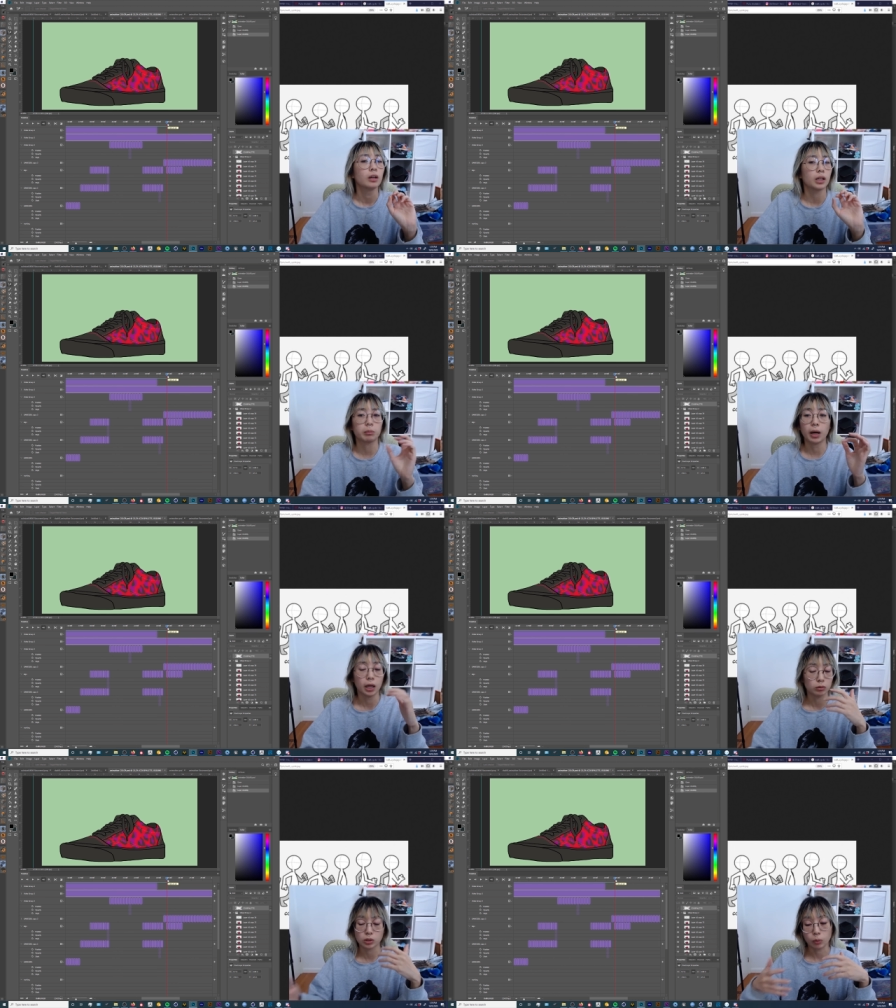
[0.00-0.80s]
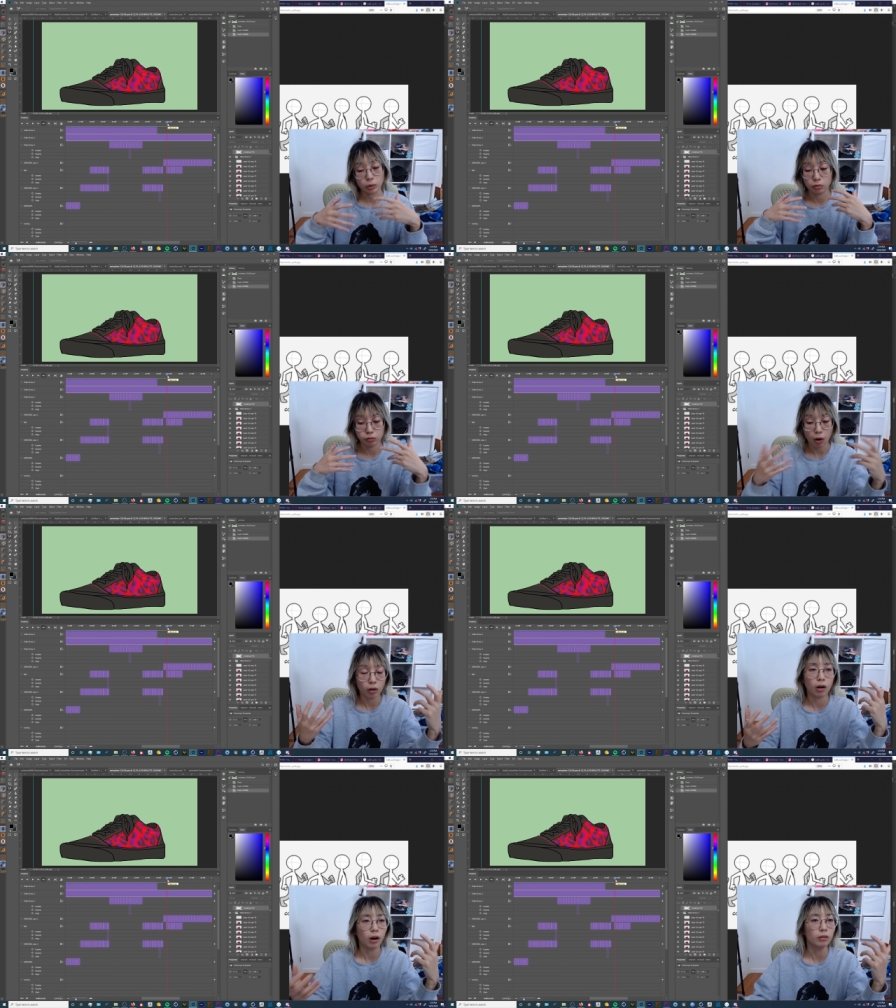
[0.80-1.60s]
Like, my hand was going to
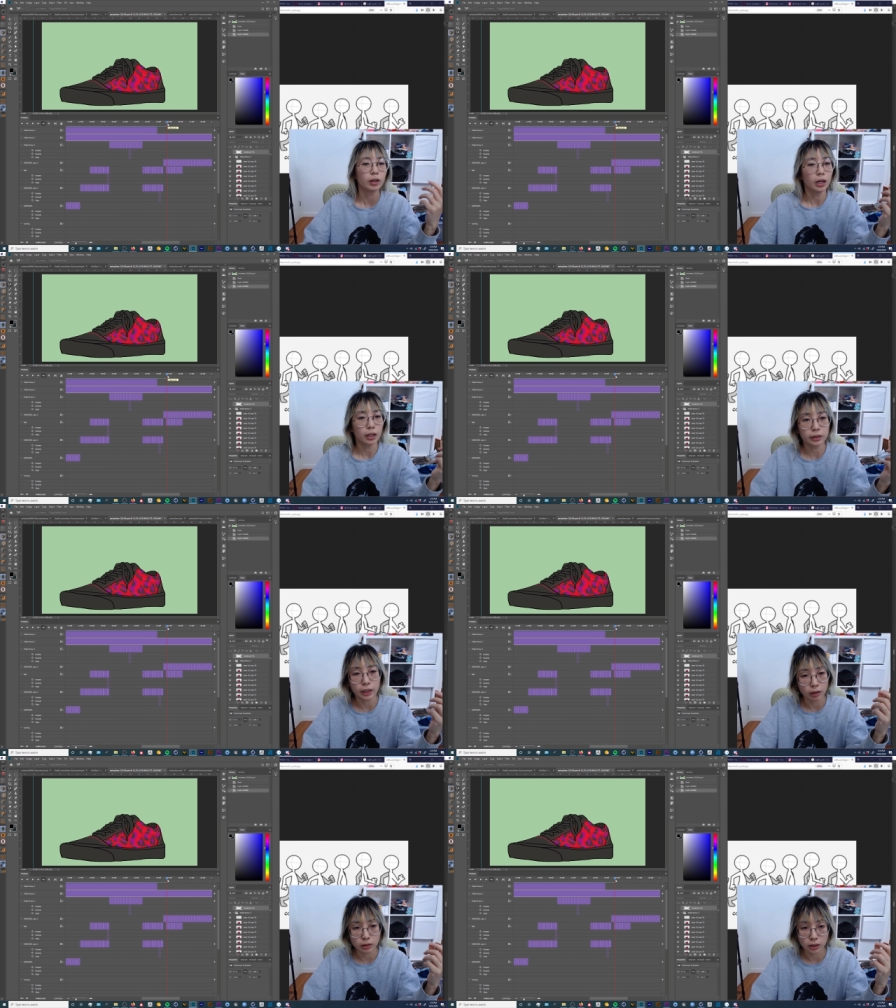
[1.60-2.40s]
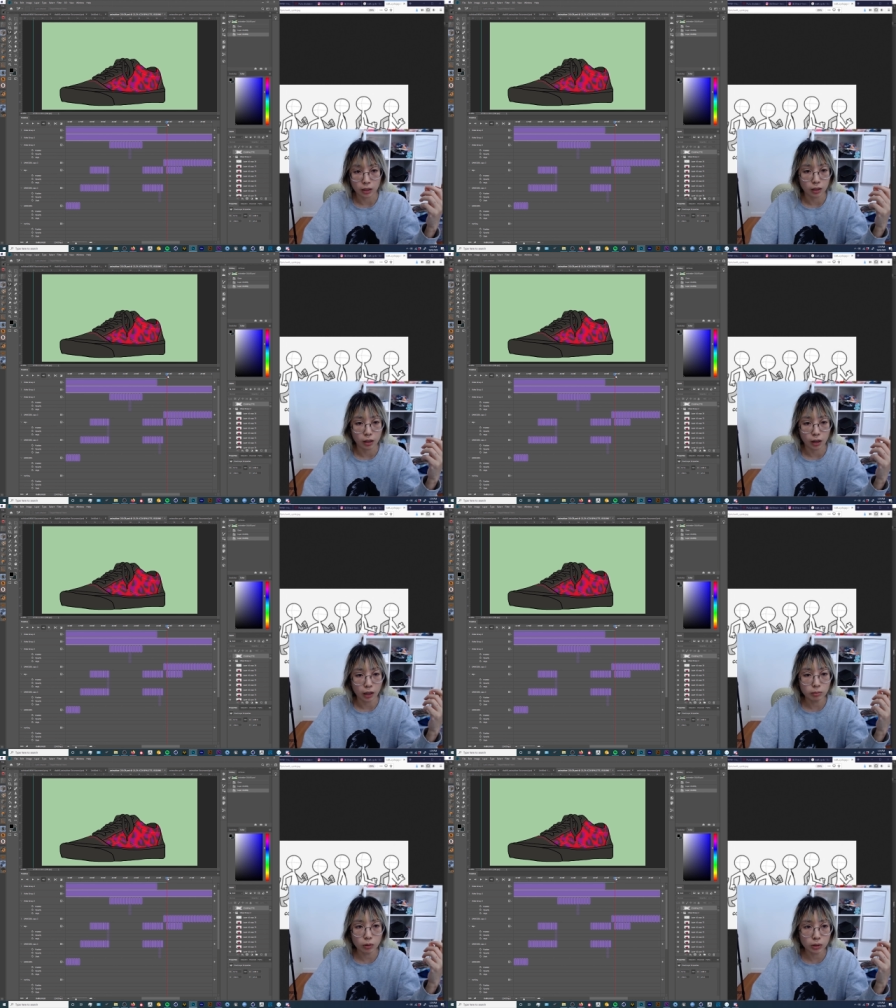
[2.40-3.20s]
fall off, that I was like,
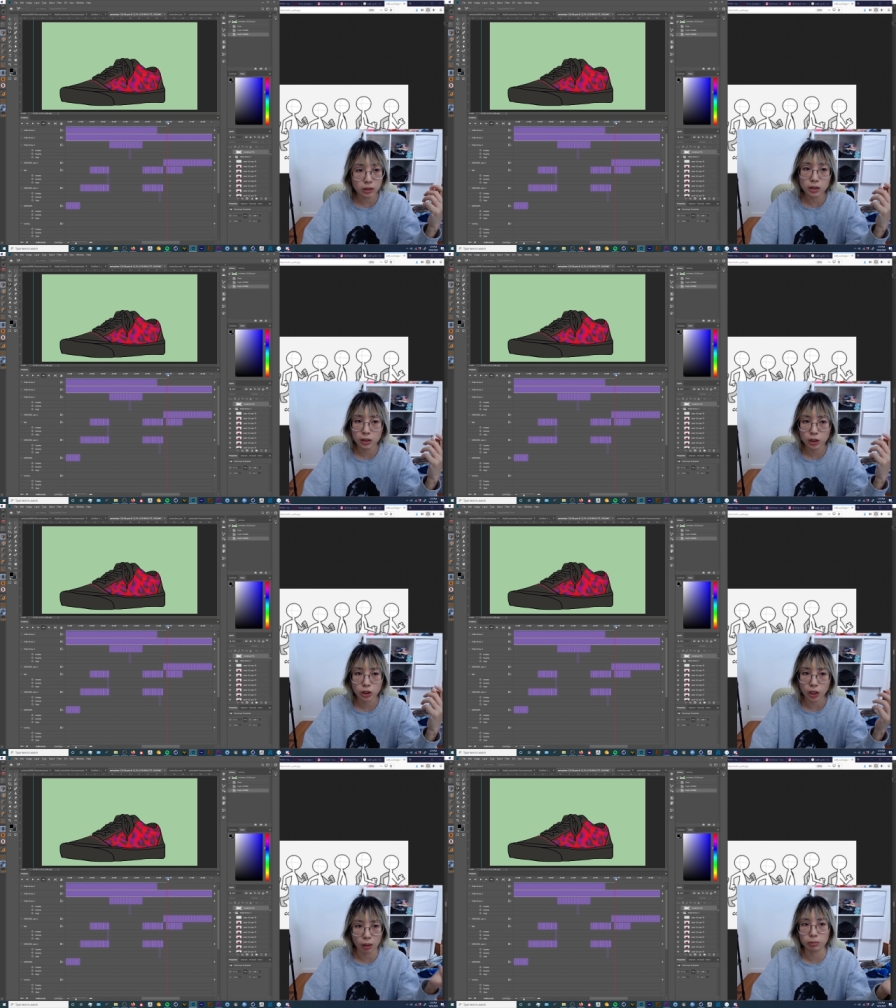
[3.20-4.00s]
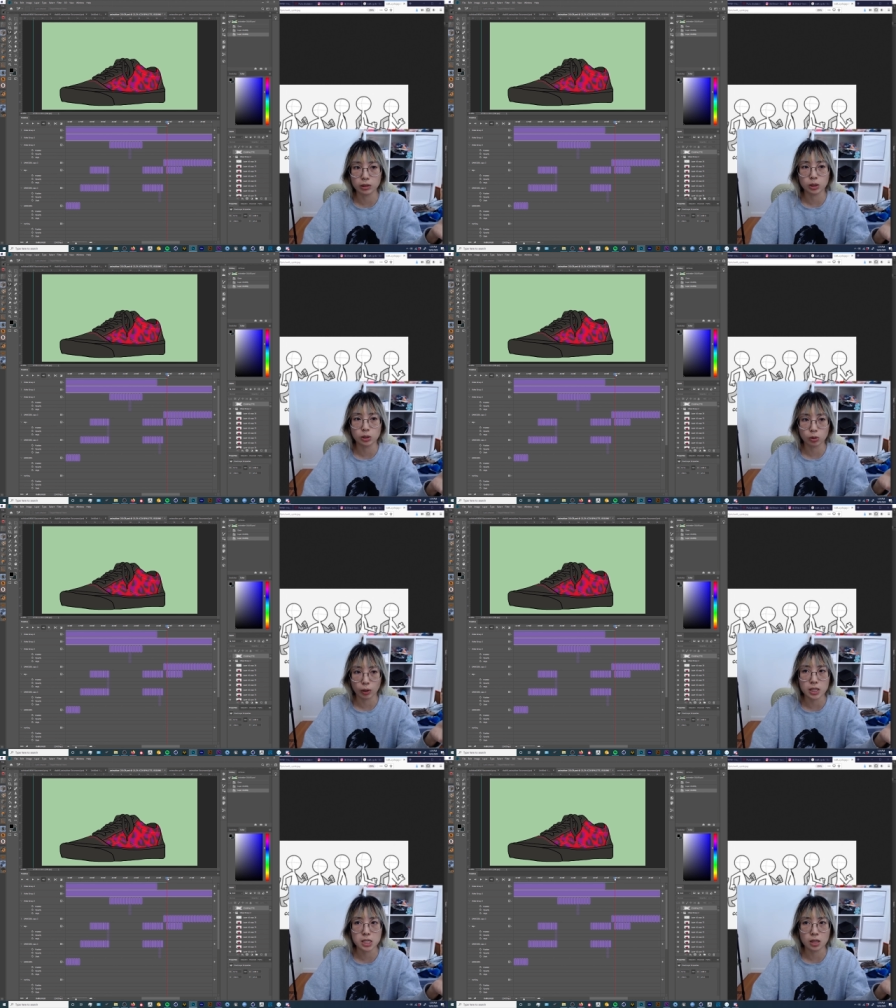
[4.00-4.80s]
I'm going to just shamelessly
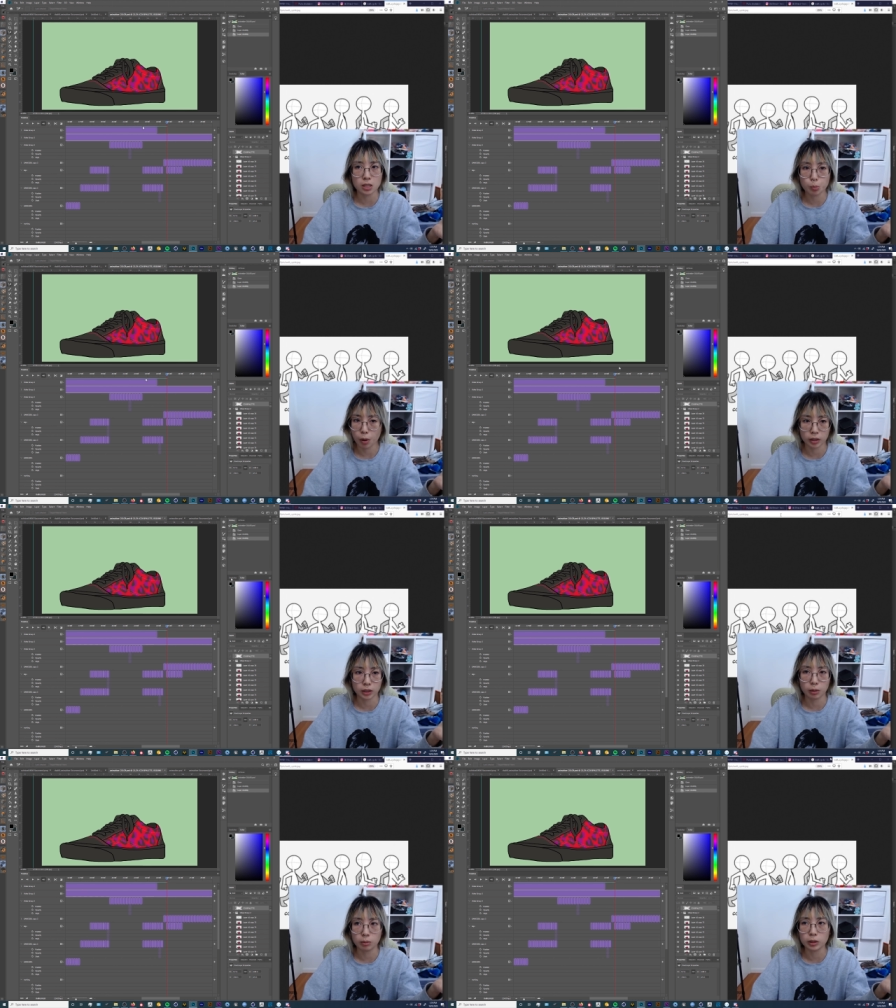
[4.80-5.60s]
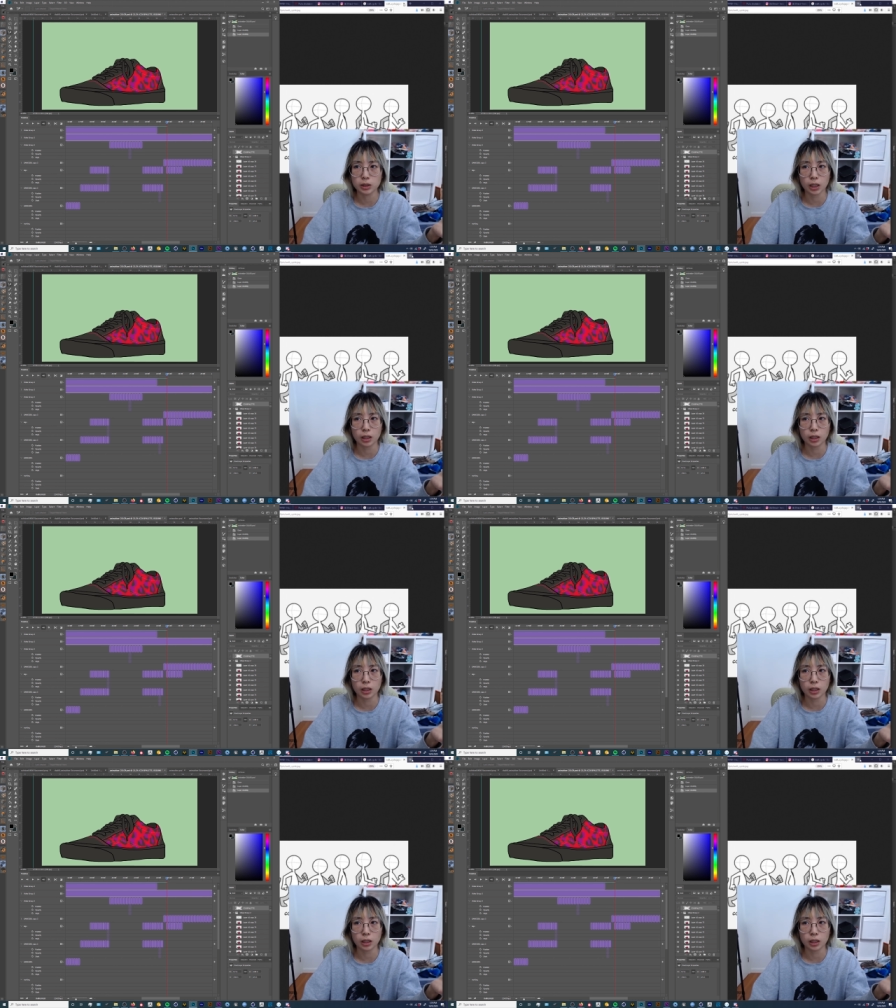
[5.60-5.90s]
trace this product image.